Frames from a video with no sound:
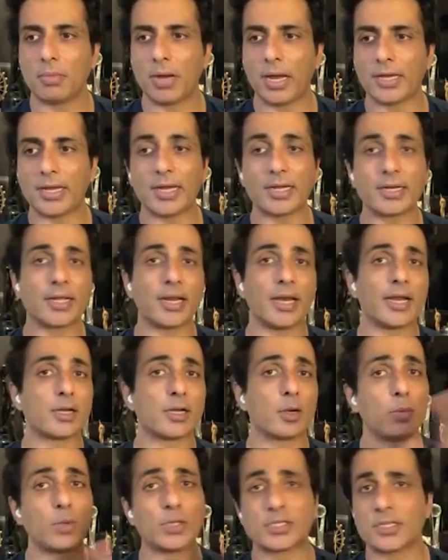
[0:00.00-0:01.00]
I get
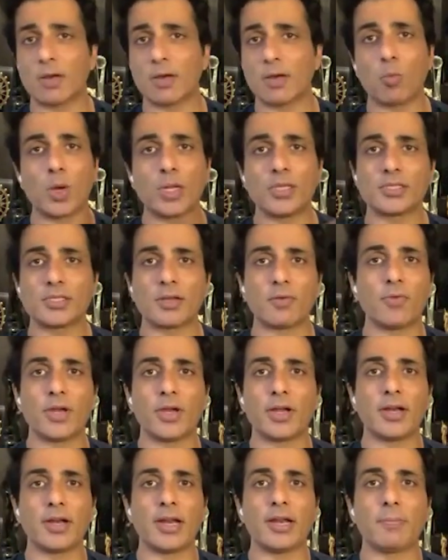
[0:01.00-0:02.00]
connected with someone
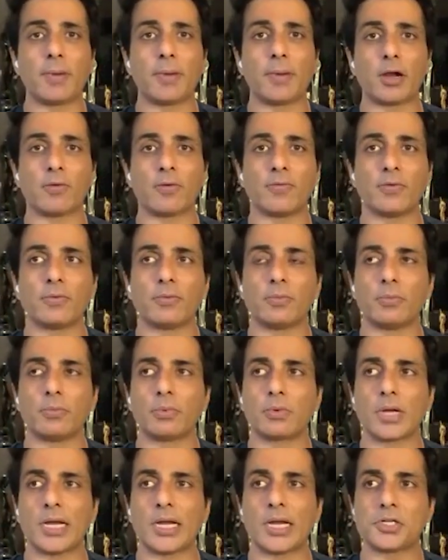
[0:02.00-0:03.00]
somewhere in any part of the
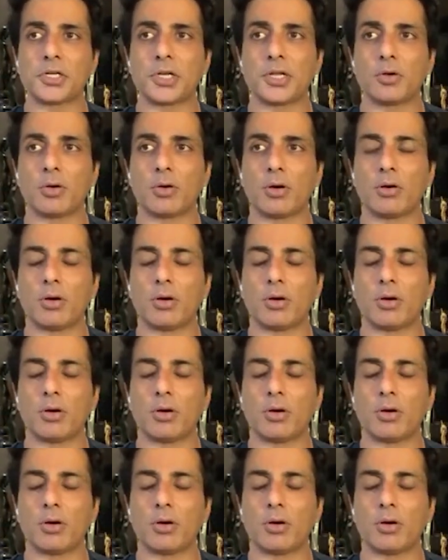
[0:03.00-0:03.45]
country,